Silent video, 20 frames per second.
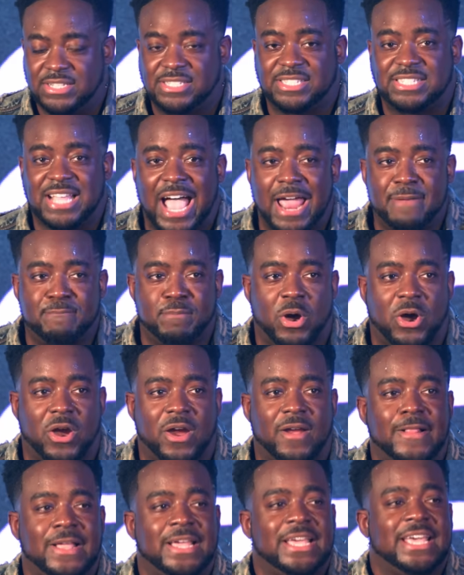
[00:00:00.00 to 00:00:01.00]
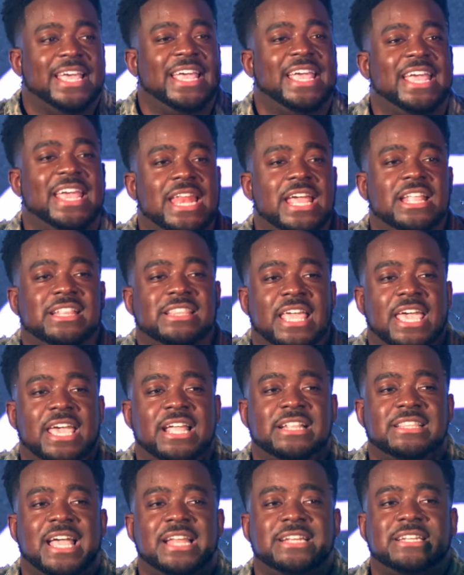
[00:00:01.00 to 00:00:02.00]
Sidebar:
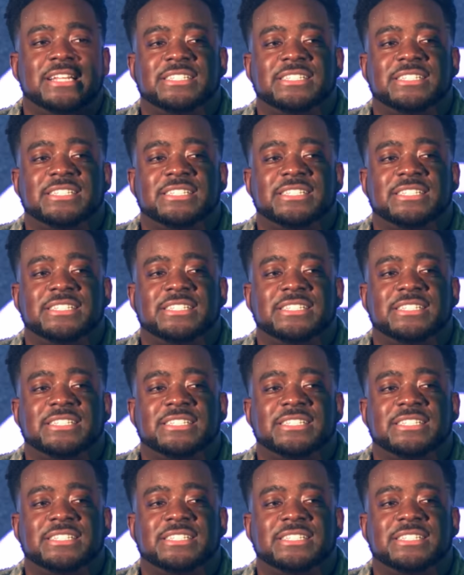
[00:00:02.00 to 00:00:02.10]
anything that